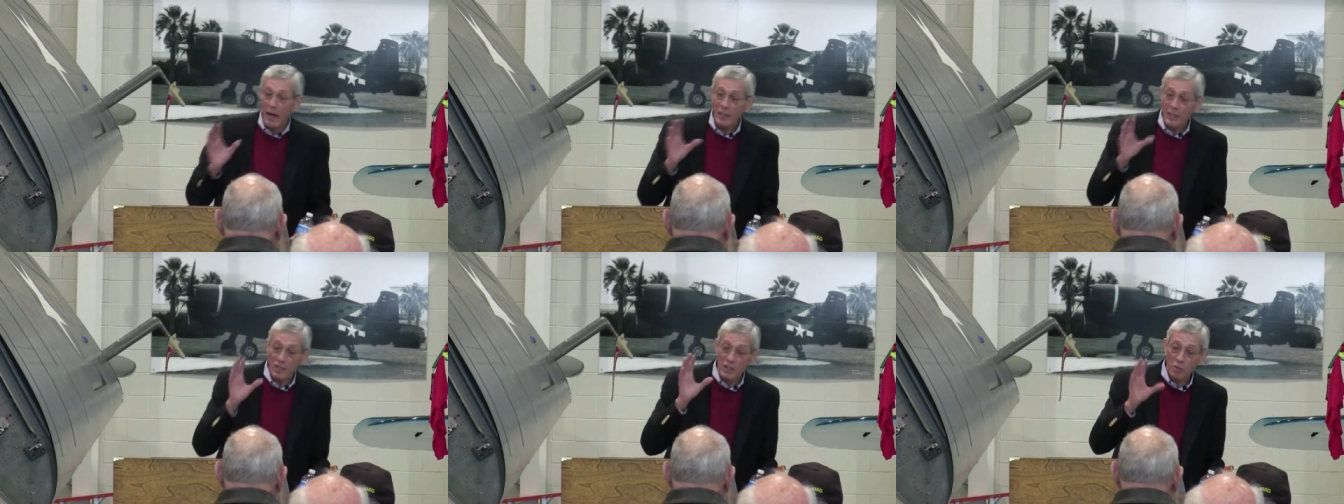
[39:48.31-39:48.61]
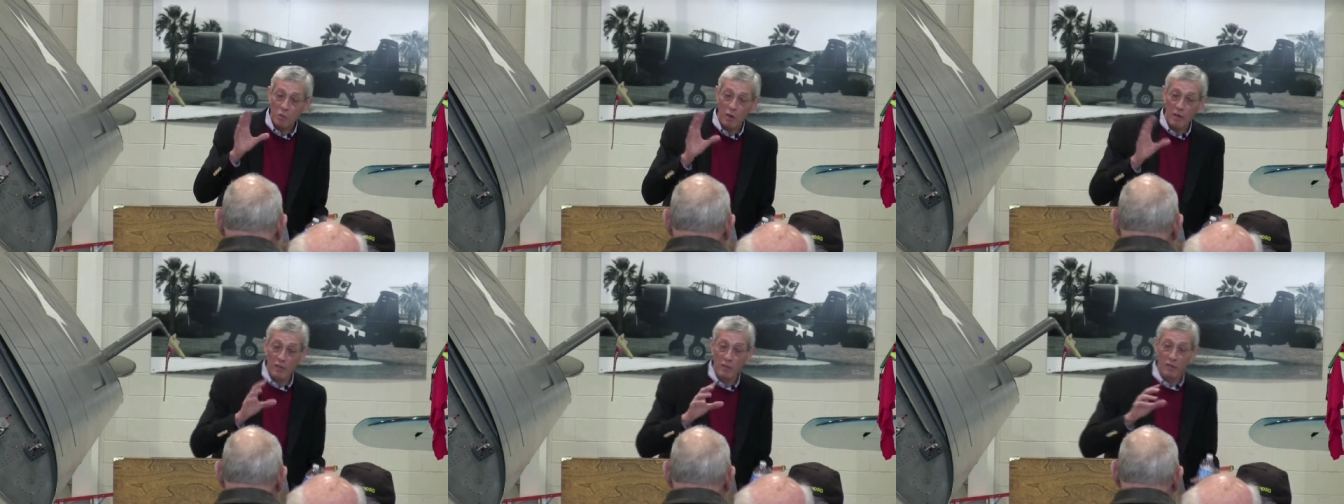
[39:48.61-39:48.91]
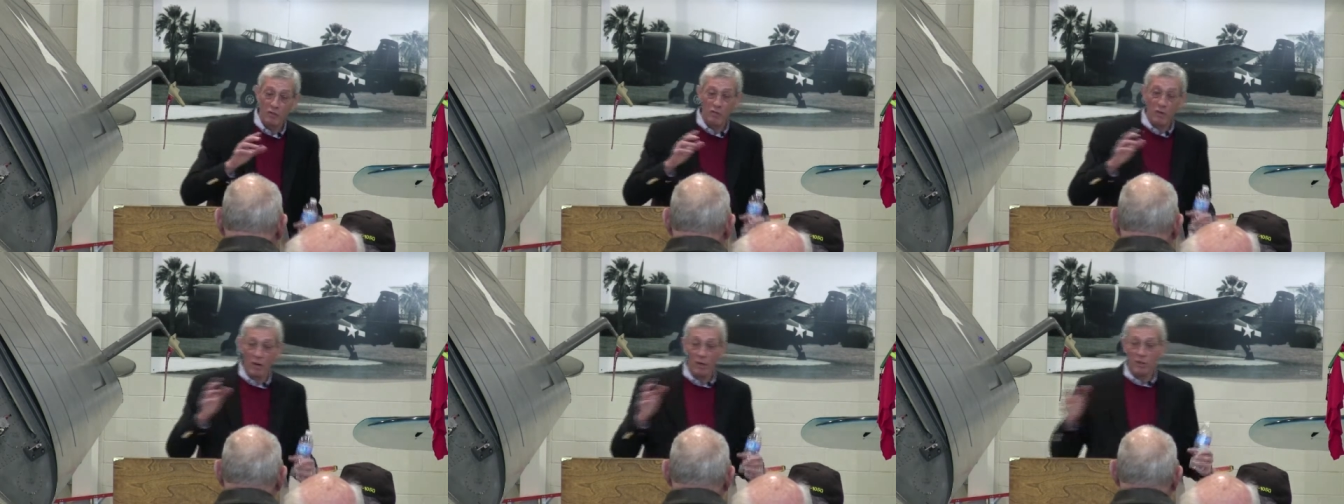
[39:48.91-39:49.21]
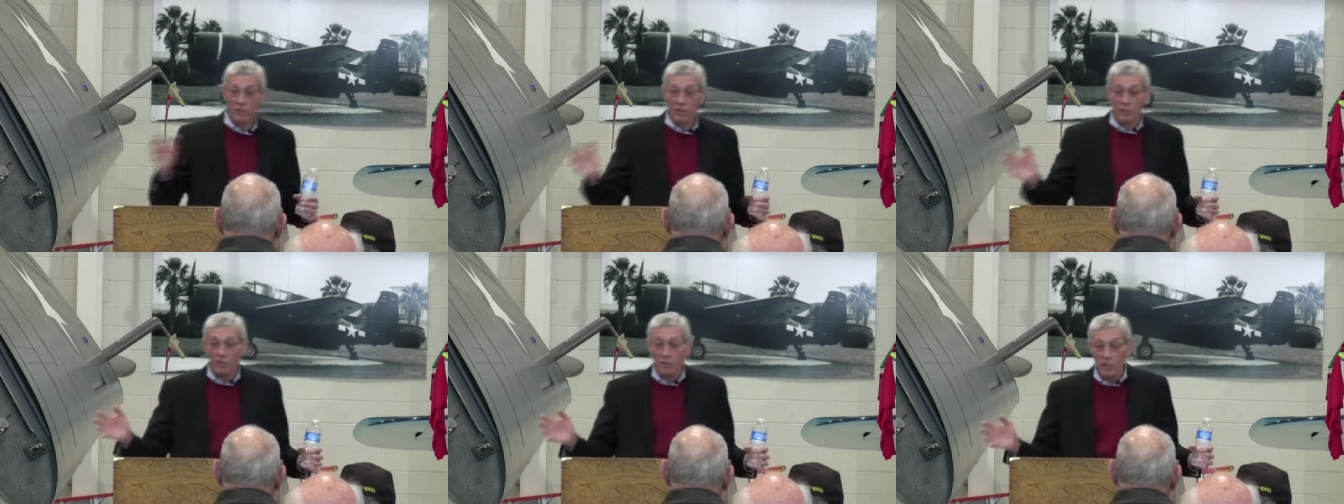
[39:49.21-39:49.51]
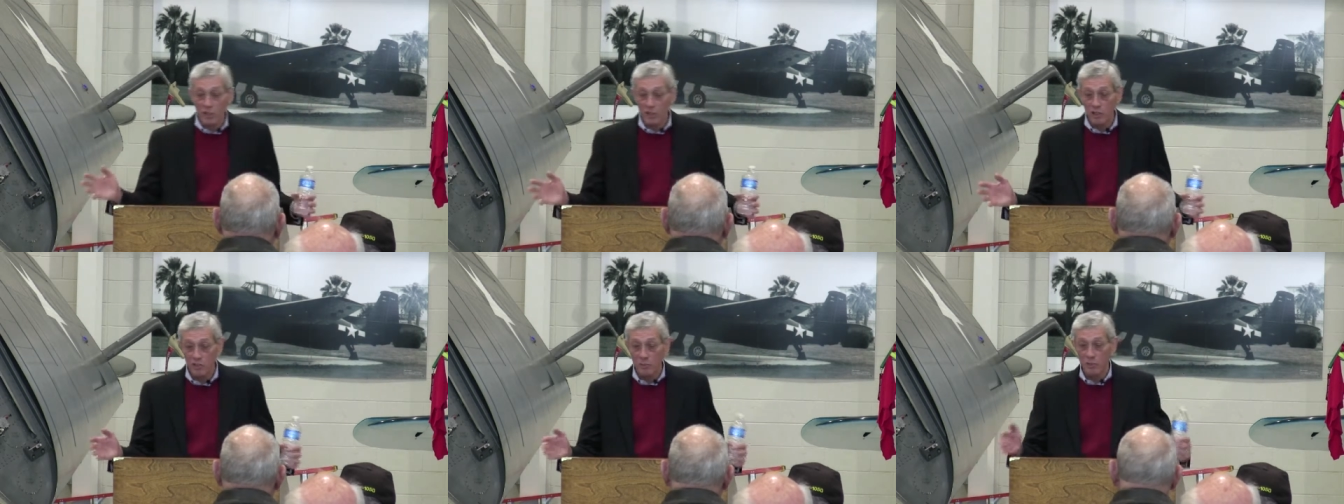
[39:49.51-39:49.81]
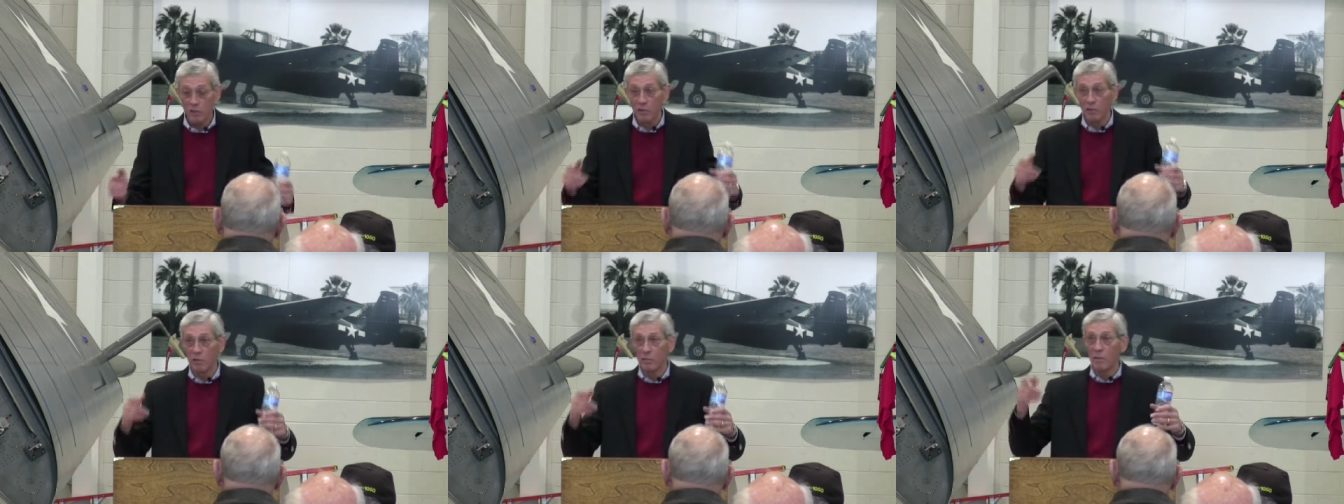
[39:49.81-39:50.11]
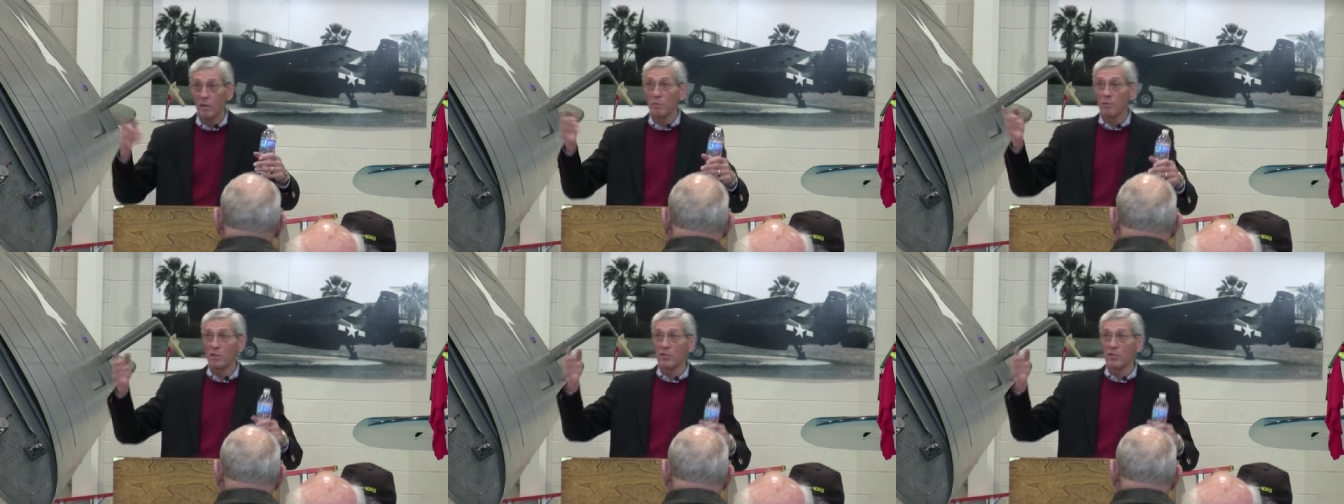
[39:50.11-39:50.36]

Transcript: I just wanted to draw the distinction between,